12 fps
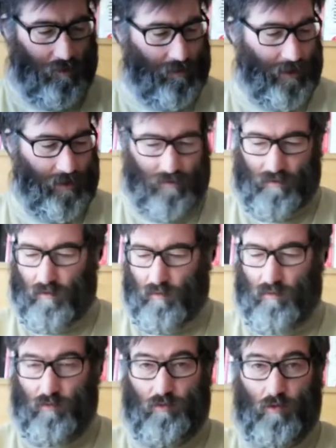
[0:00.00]
with cats
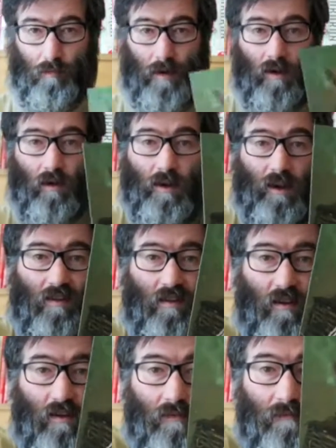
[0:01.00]
also for my
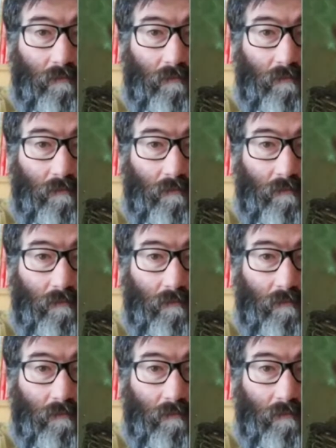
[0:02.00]
collection.